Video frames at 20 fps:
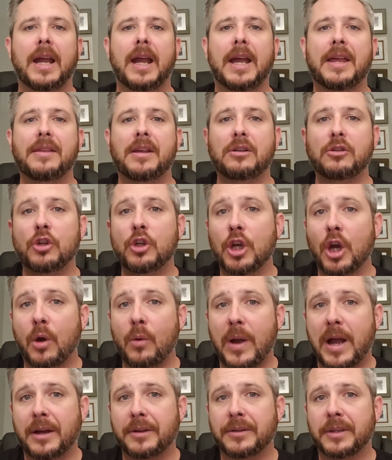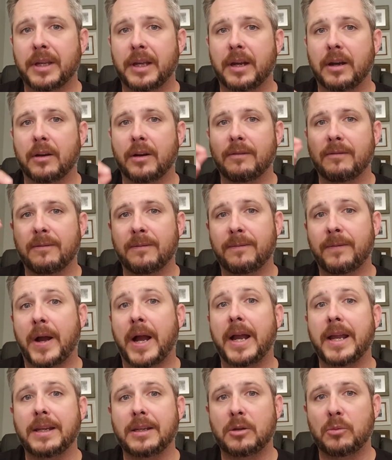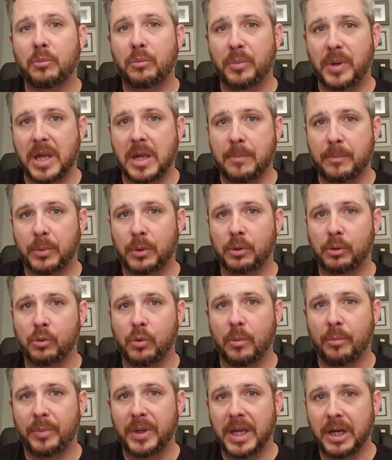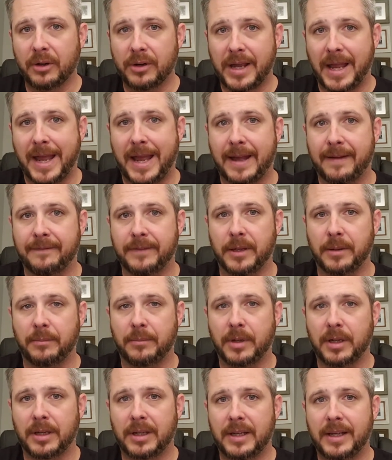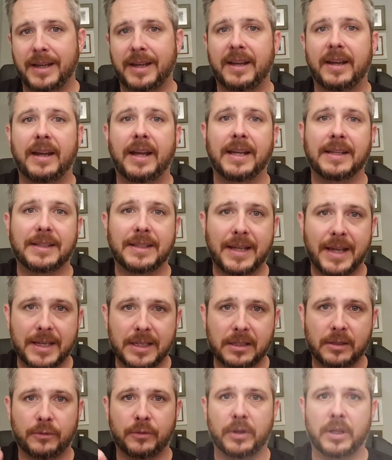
and then go out there, find people who appear to have them, and test for